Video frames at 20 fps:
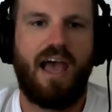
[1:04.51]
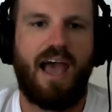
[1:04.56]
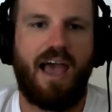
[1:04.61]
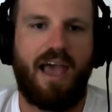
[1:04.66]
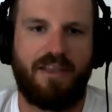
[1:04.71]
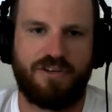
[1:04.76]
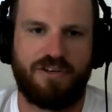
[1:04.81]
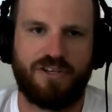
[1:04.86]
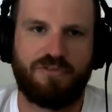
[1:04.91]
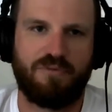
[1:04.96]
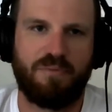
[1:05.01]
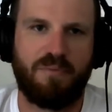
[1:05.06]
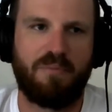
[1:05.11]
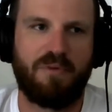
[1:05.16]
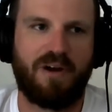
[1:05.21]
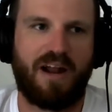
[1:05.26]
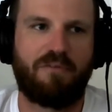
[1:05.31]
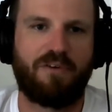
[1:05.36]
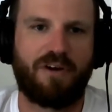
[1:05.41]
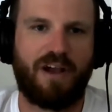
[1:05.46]
I just
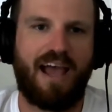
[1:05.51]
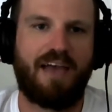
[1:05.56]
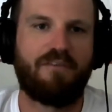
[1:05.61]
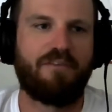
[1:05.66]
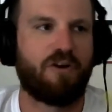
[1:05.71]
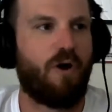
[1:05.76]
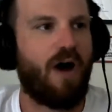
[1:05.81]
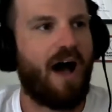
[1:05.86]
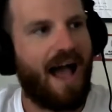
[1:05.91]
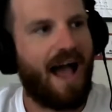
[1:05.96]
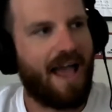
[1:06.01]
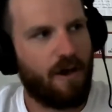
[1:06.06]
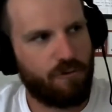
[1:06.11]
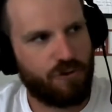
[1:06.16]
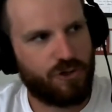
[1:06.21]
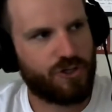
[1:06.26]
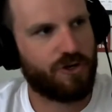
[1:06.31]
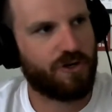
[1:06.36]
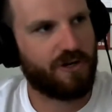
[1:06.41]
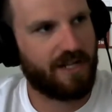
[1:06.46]
remembered, I forgot I have an Ohio
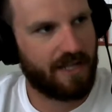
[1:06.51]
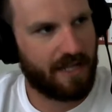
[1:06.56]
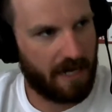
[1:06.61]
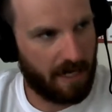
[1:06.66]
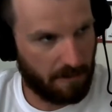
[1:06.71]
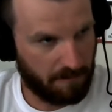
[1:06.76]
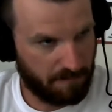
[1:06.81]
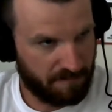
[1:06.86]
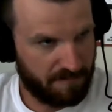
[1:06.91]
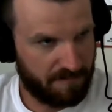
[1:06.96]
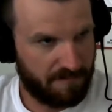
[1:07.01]
shirt in there,